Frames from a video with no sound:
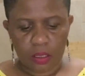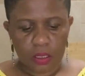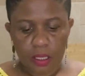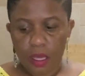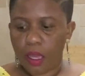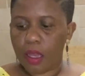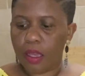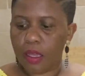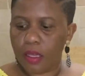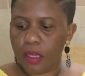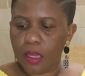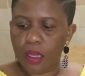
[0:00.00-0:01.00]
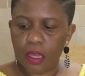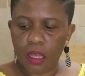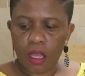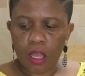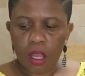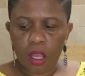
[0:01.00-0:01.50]
Okay,
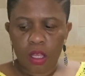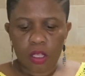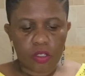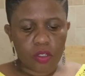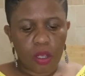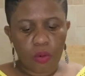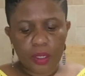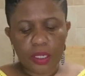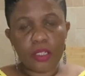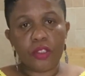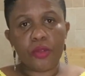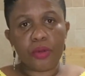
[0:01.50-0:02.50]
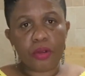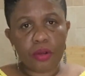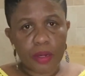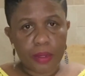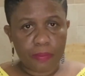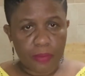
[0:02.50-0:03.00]
so we need to
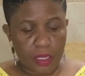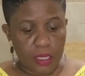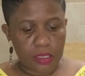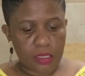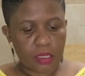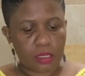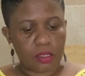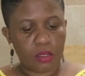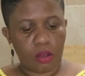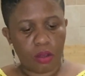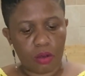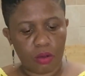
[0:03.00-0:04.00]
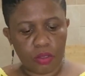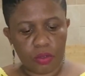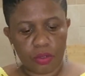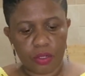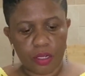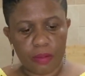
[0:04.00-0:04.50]
cream this. So to
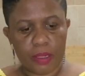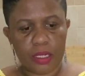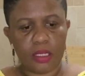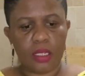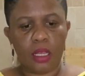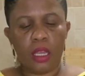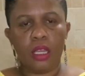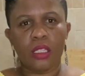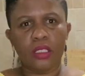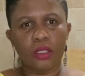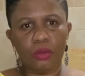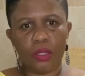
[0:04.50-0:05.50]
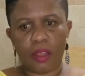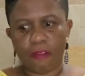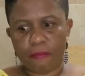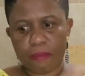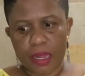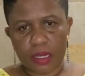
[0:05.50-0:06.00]
cream it, you would have
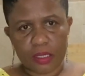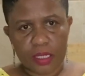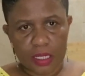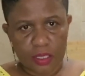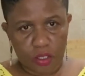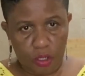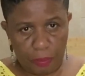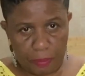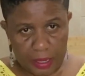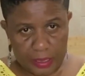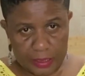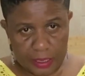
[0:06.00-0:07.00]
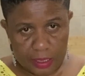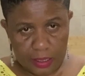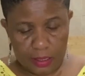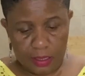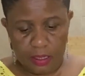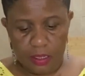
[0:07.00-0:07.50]
melted your butter
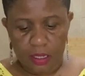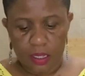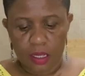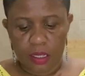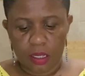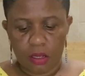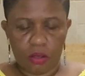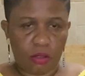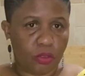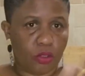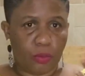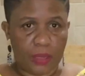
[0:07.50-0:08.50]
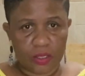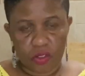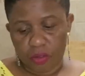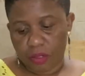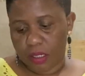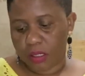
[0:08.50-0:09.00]
or your
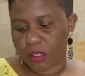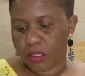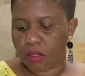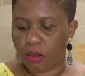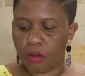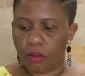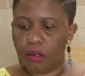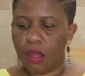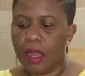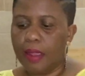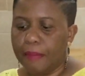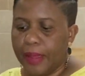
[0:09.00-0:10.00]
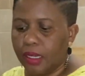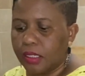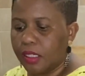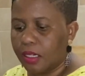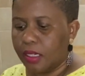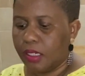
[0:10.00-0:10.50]
margarine. So I
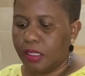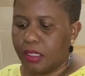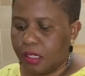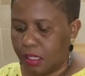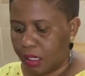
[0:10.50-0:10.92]
melted it.